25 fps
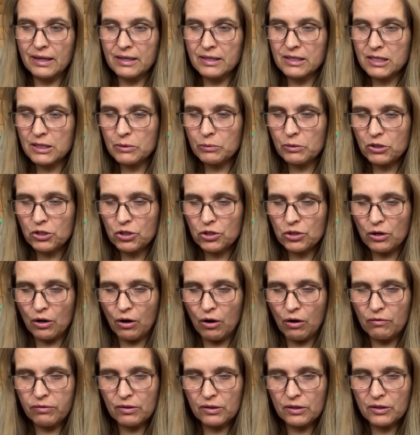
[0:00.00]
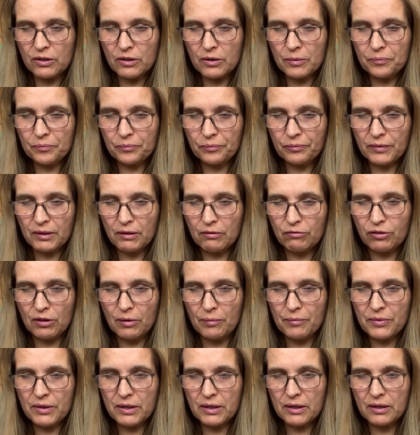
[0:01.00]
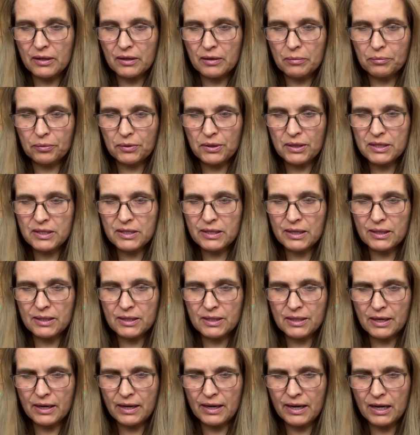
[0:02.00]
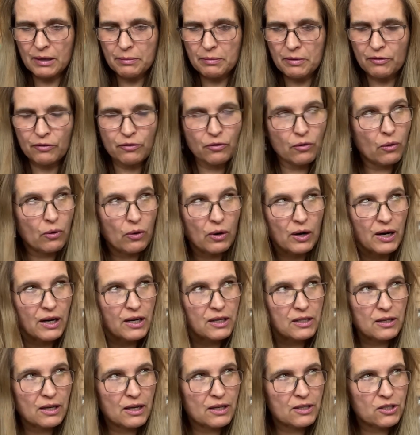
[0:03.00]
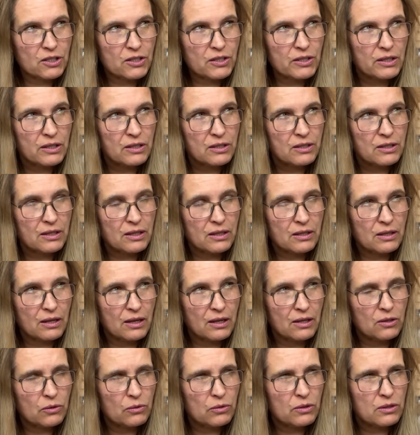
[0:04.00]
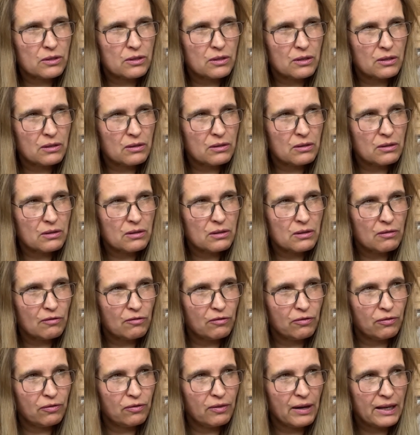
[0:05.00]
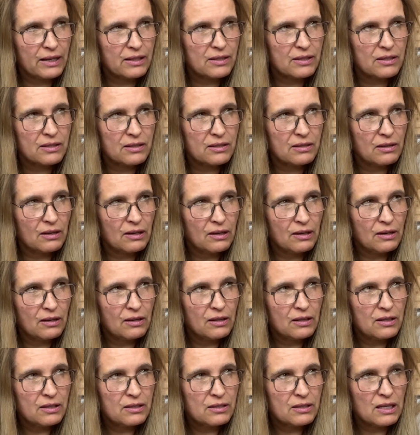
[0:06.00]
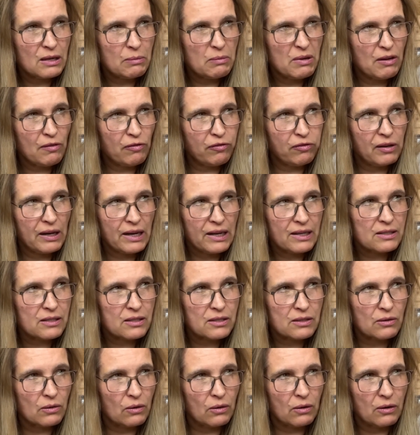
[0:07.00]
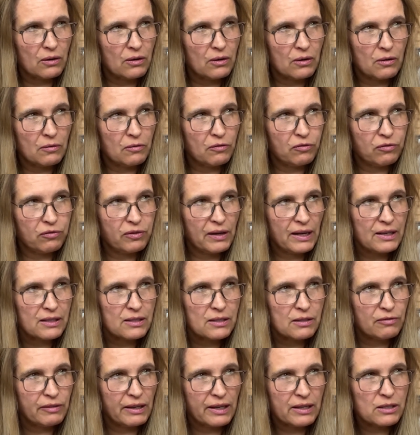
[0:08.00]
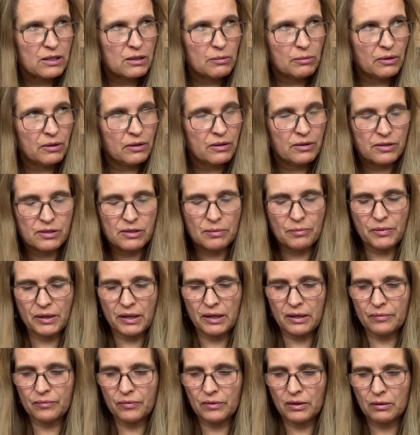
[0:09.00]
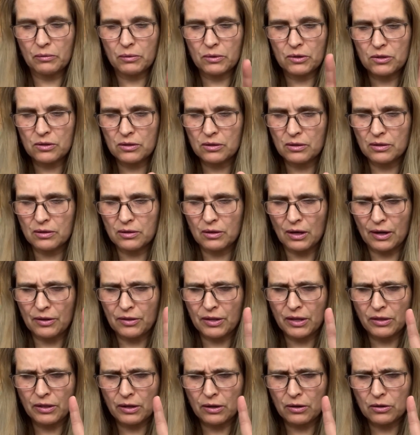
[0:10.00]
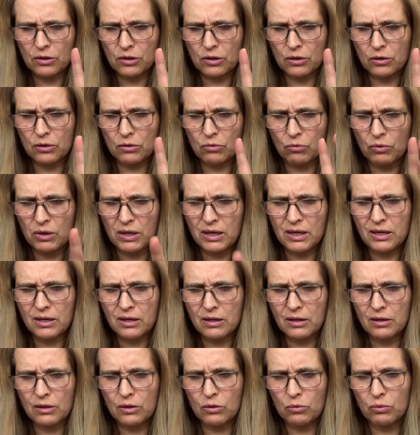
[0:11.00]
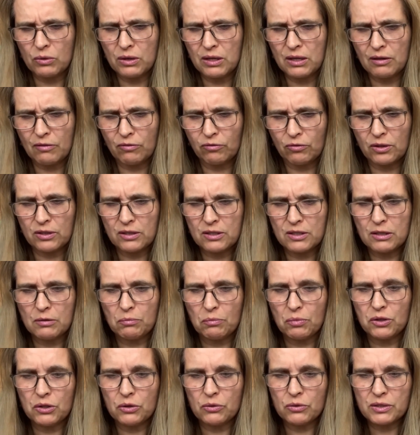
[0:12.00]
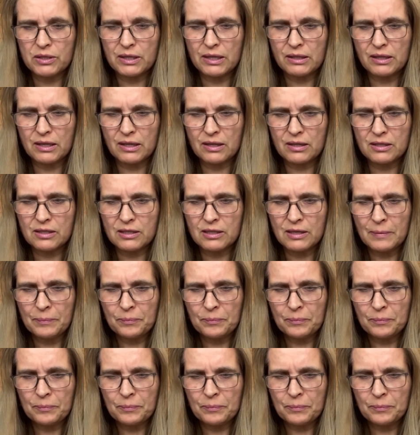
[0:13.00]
switched over from the presets that I had before. I said I used flex, semi-flex or flex flexible or something. I think there are three different TPU settings.